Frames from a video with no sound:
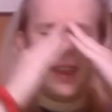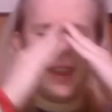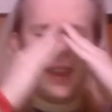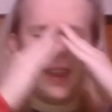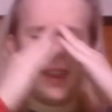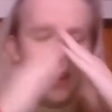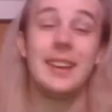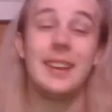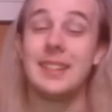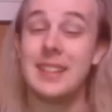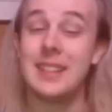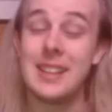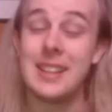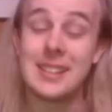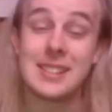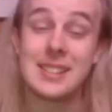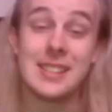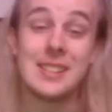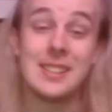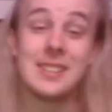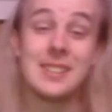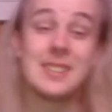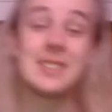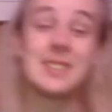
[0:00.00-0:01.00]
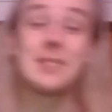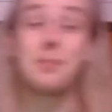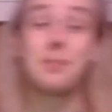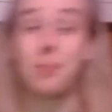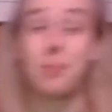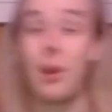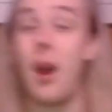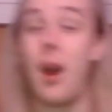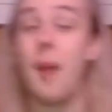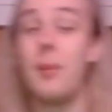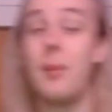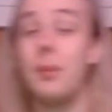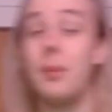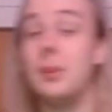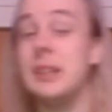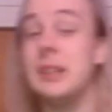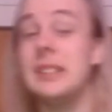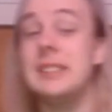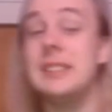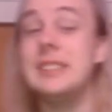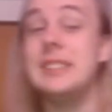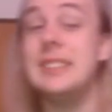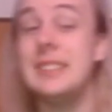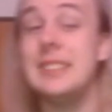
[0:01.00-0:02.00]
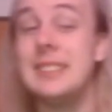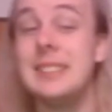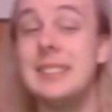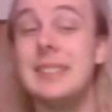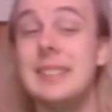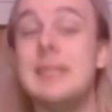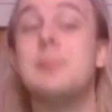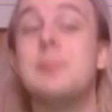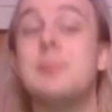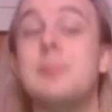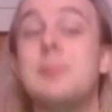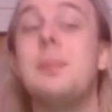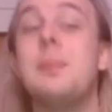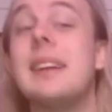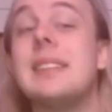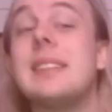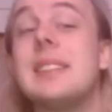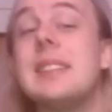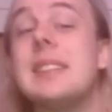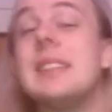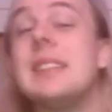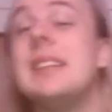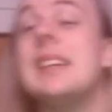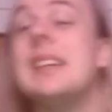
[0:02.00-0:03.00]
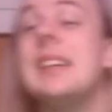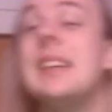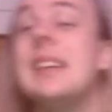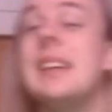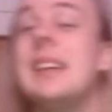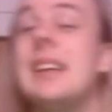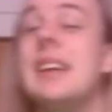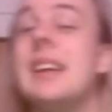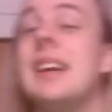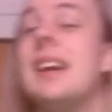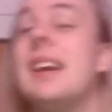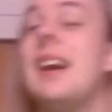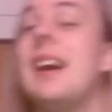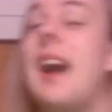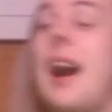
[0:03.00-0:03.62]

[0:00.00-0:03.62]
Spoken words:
like, this is probably DC's best. I